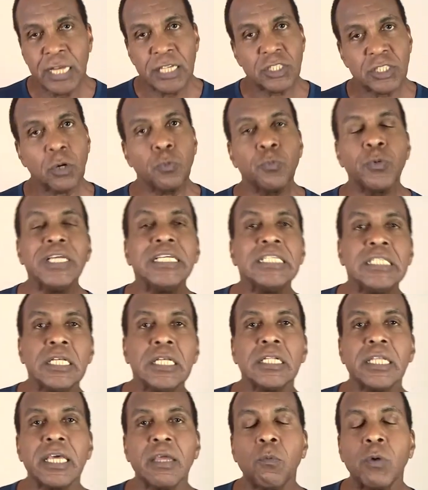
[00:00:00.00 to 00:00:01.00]
So
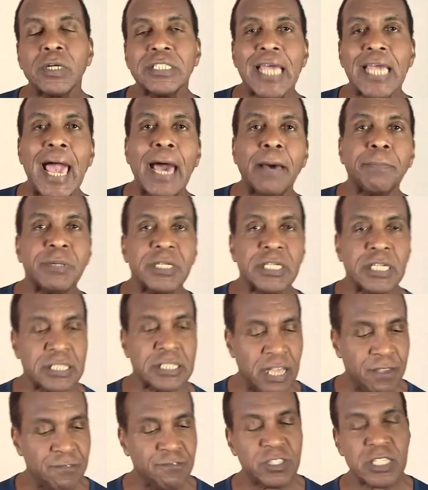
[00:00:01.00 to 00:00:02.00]
recently what's happened
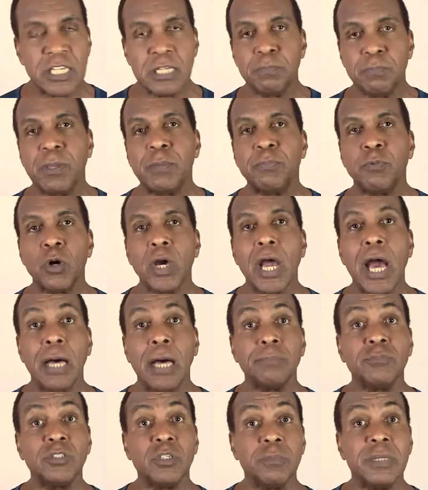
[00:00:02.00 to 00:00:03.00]
is I've seen people
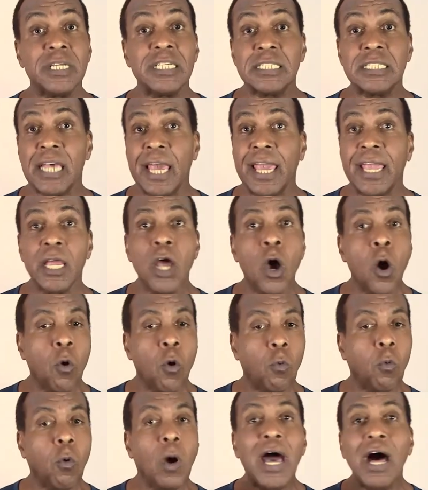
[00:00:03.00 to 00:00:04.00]
come to me saying,
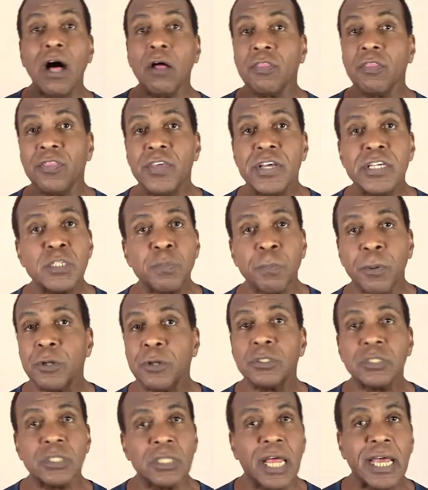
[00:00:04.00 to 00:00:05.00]
well, this
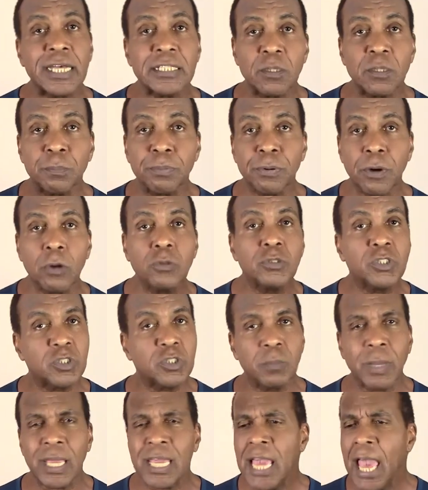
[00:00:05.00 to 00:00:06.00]
person has
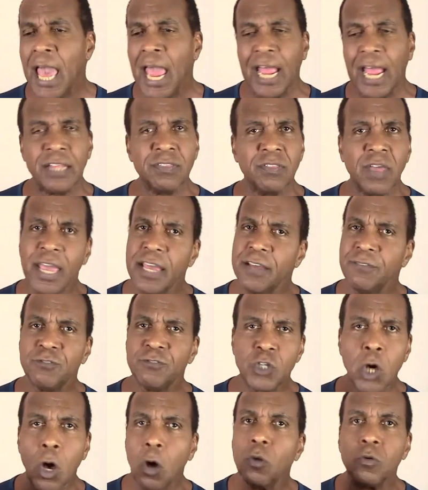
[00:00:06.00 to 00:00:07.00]
approached me and they've
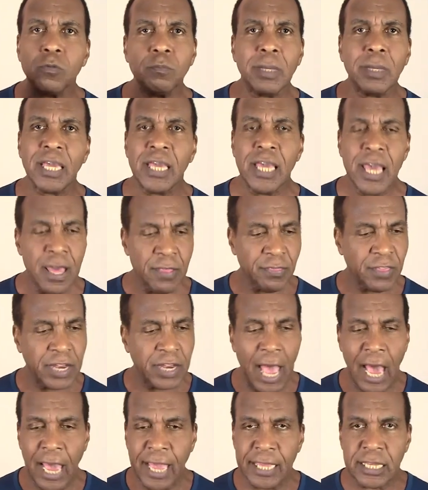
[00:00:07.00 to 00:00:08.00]
told me
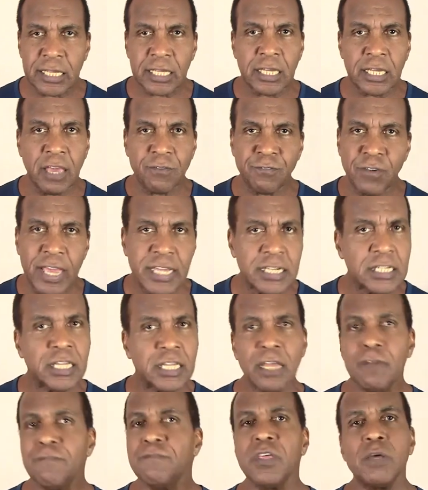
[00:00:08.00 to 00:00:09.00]
that if I
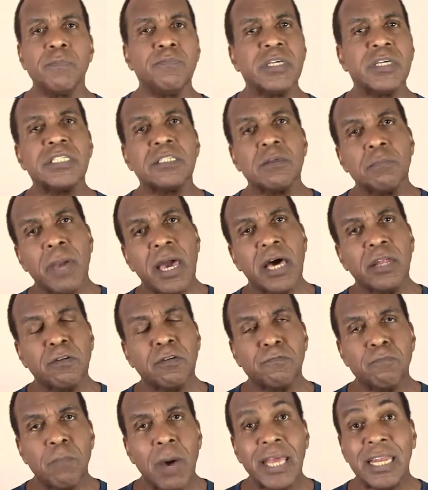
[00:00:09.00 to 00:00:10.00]
give them this amount
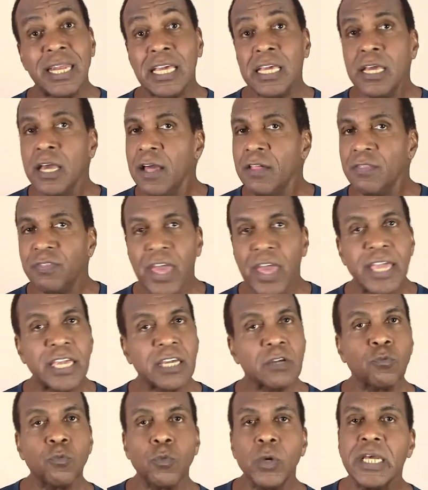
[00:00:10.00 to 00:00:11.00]
of money, they
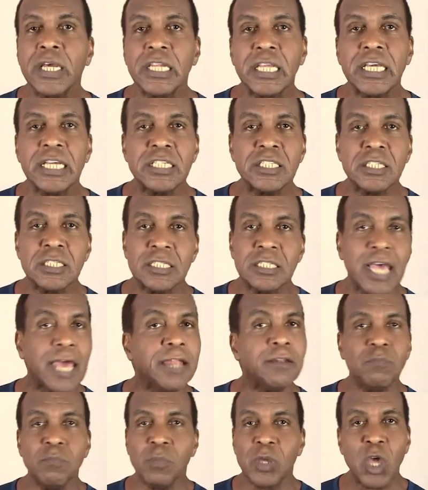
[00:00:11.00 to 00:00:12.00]
can really
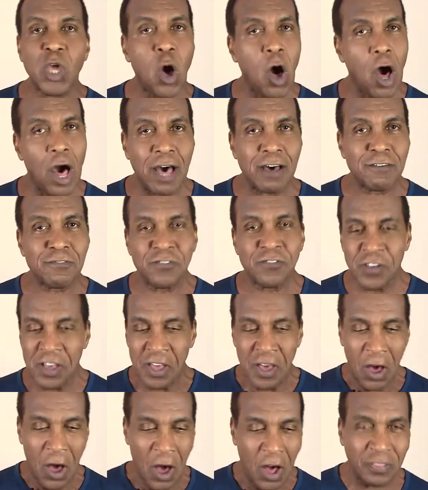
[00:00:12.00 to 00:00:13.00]
set me off
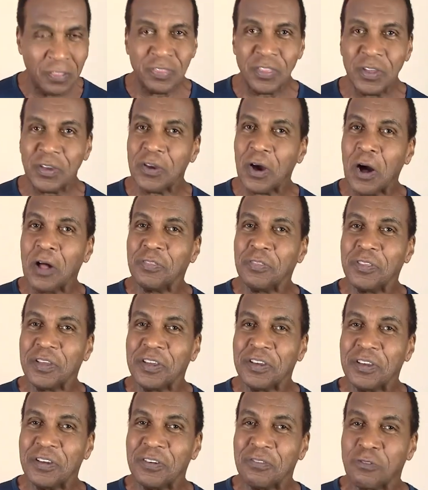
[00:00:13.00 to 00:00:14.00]
on
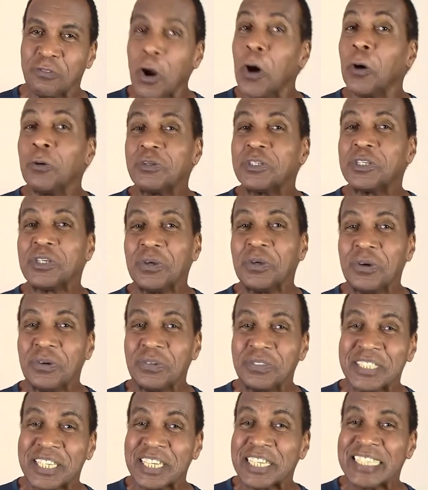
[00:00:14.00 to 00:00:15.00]
the road
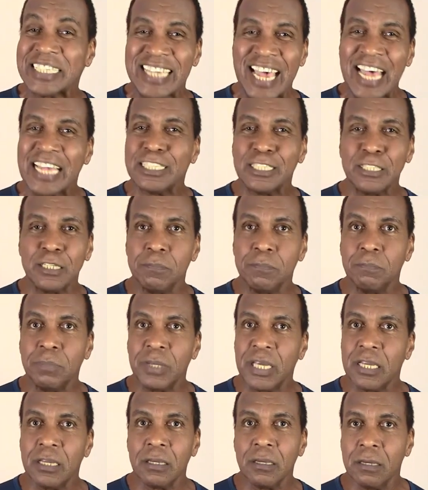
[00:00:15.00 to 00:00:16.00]
to success and
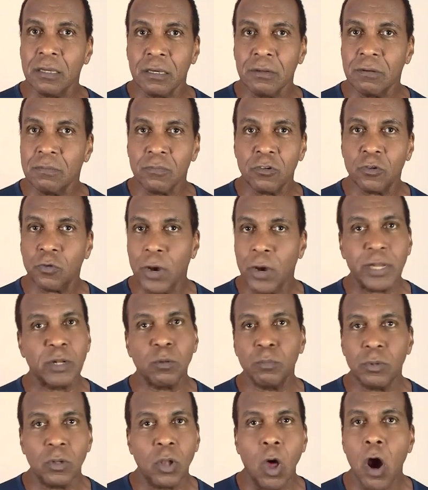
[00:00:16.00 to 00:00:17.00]
being an
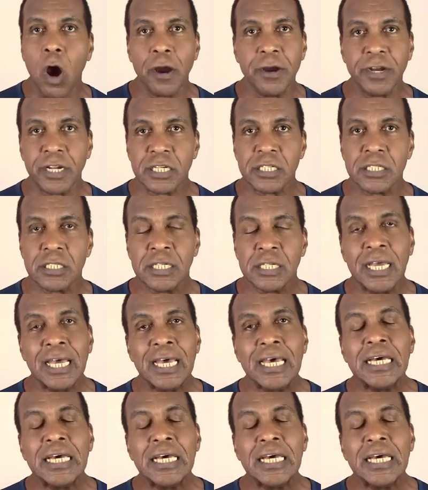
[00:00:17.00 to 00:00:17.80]
incredible artist.